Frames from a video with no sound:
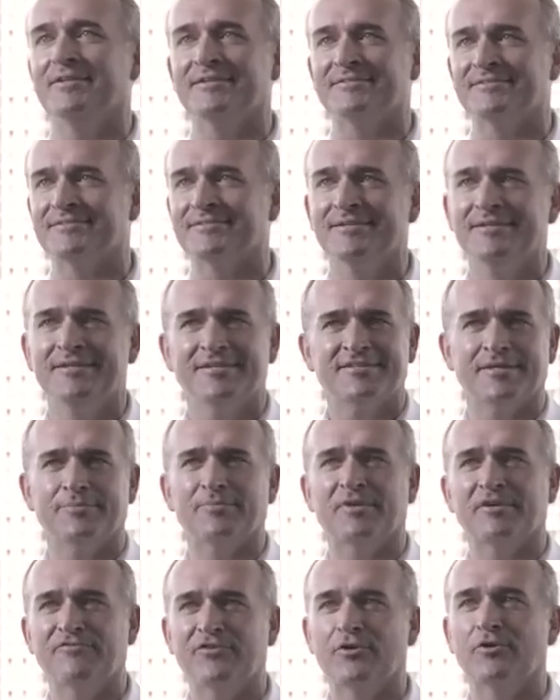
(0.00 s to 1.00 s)
that's
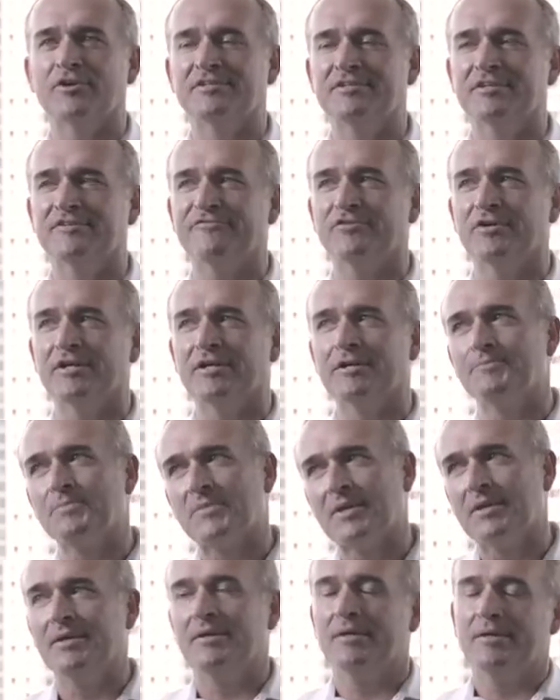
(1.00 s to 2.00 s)
something very different.
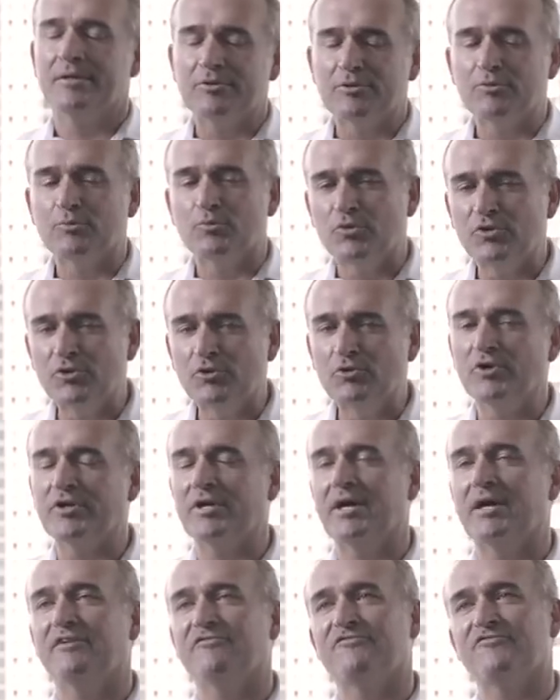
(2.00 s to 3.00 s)
When you
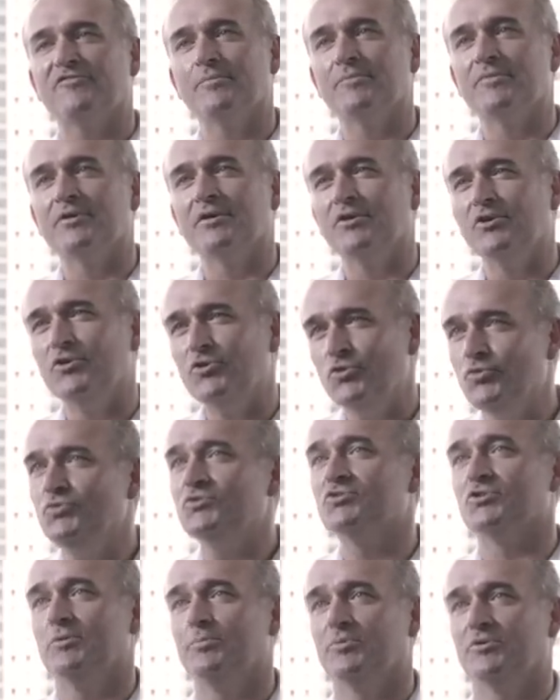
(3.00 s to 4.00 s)
look at it from the
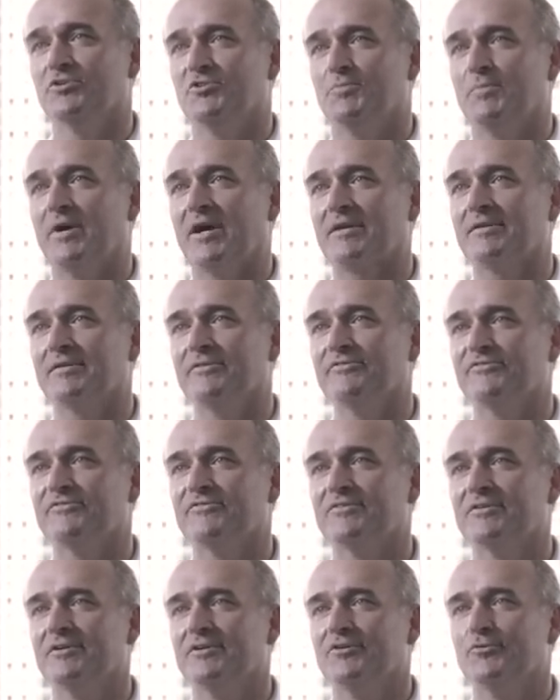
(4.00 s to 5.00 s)
user perspective,
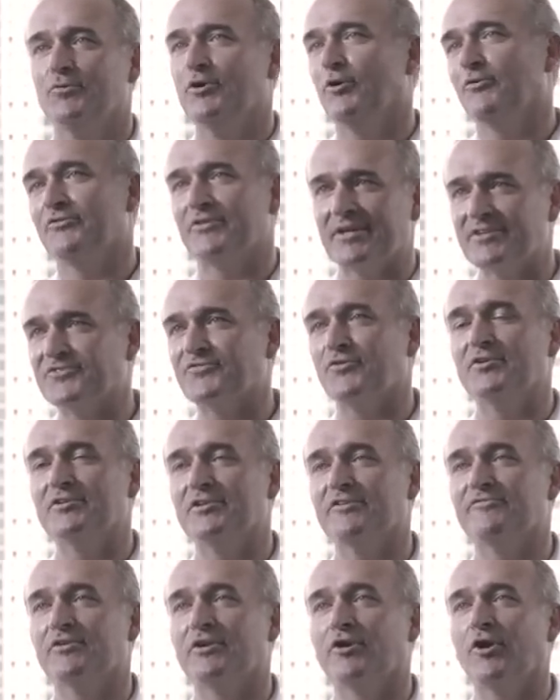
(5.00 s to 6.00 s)
we don't think it's very
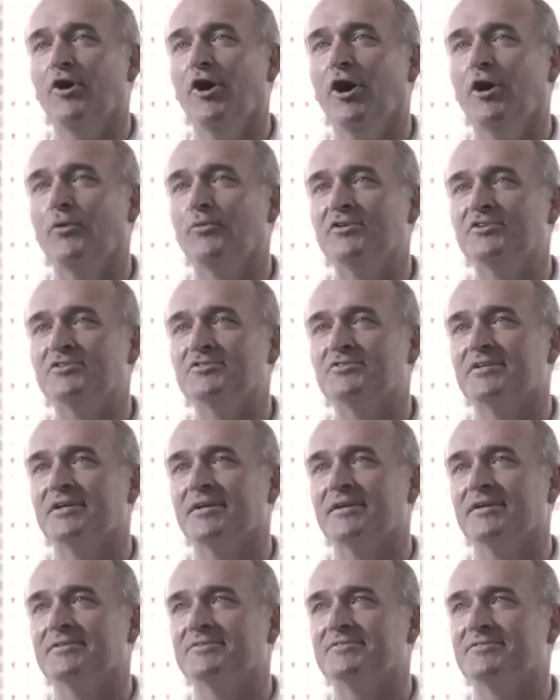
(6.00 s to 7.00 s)
different at all. We just
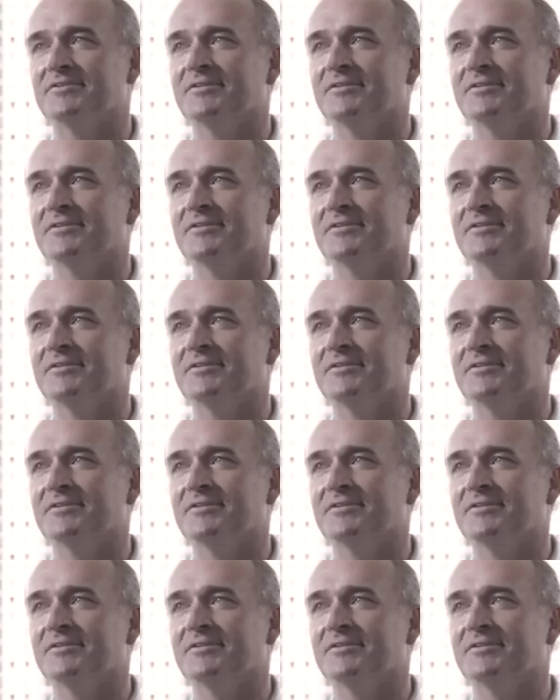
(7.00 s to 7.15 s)
think it's